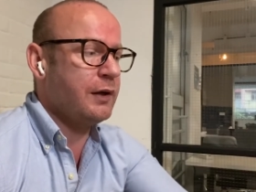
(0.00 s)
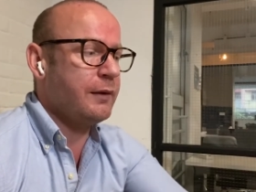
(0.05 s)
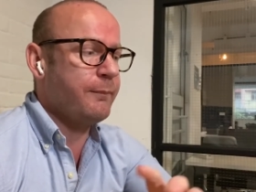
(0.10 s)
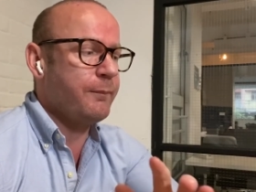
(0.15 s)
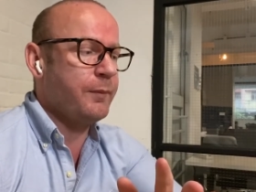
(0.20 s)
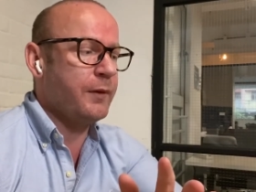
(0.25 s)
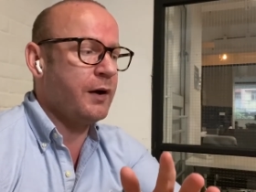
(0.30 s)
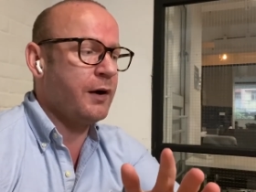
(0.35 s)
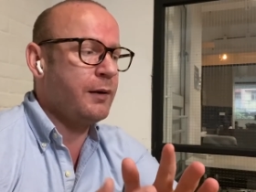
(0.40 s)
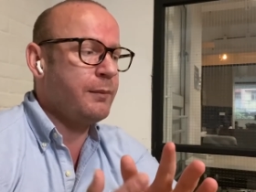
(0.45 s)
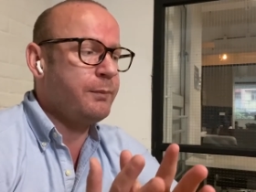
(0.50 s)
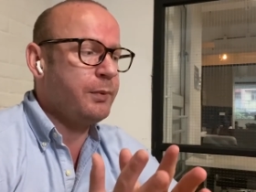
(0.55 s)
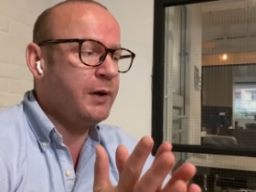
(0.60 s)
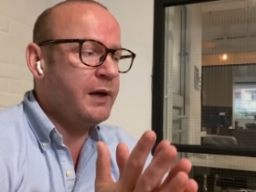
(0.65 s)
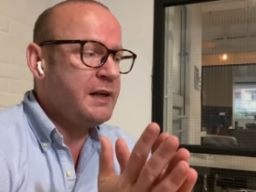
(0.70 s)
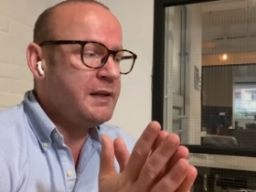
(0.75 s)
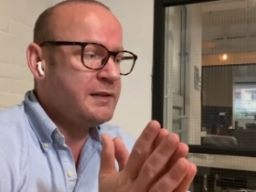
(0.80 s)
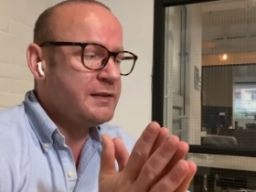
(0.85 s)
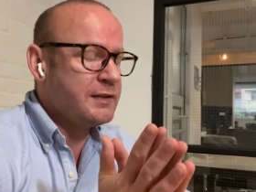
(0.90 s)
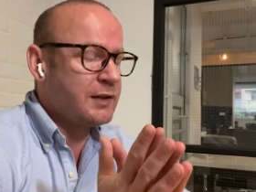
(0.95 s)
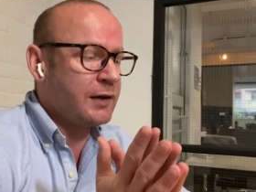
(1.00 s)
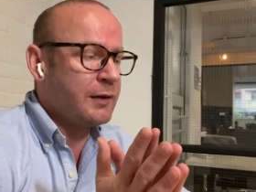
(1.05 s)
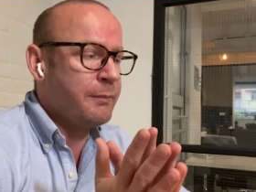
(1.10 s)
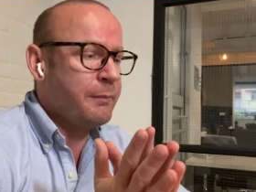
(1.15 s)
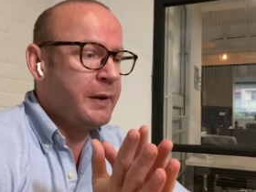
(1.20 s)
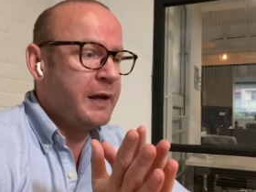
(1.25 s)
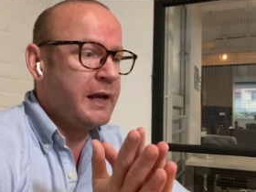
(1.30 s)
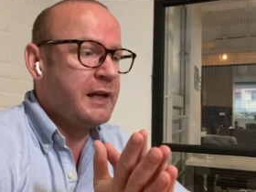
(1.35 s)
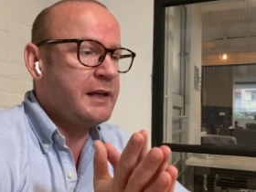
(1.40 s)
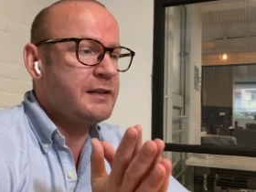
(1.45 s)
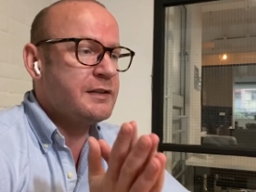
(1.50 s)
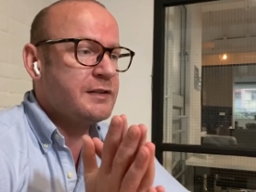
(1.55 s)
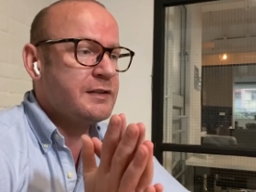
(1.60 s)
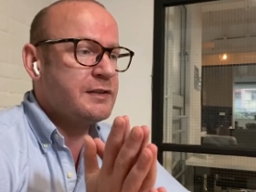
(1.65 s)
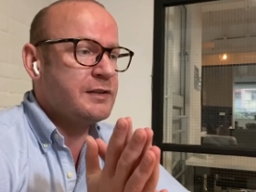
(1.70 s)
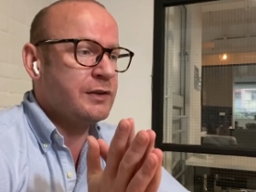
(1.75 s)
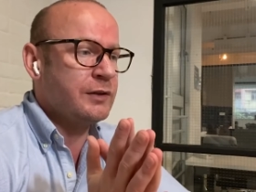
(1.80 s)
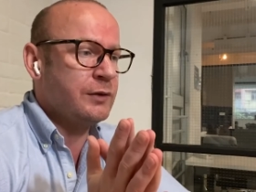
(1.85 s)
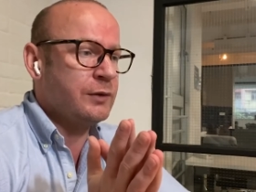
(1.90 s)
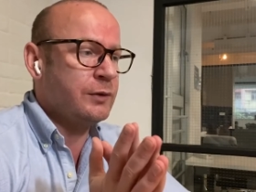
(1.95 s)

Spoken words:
Our brains are made to